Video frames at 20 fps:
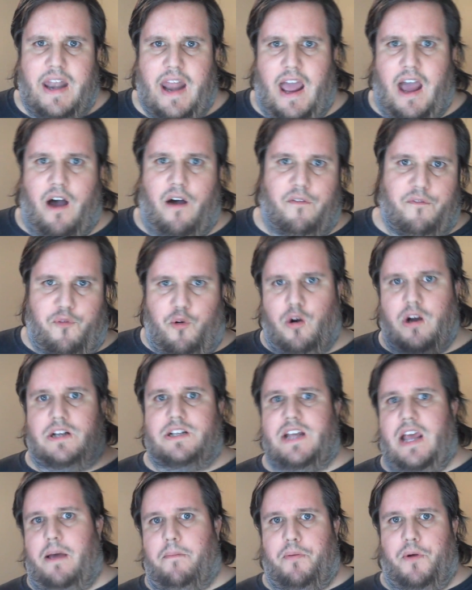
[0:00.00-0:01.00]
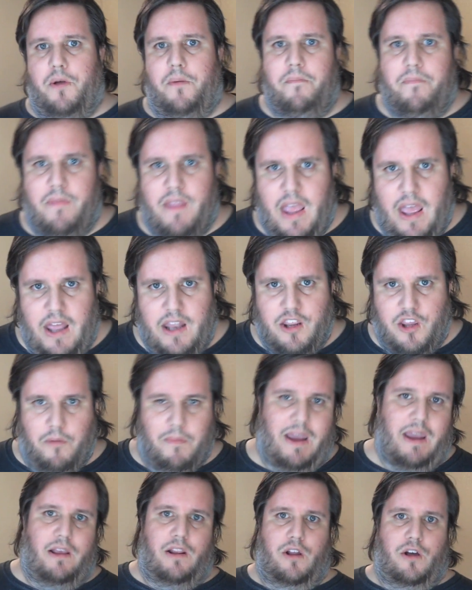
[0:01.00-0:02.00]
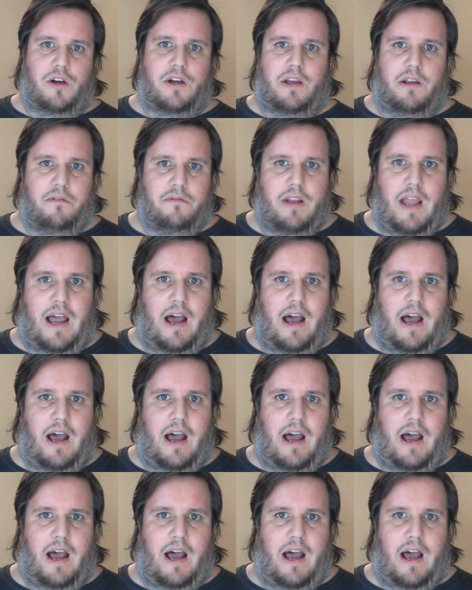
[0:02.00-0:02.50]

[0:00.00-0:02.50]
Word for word: Now, for example, you may look,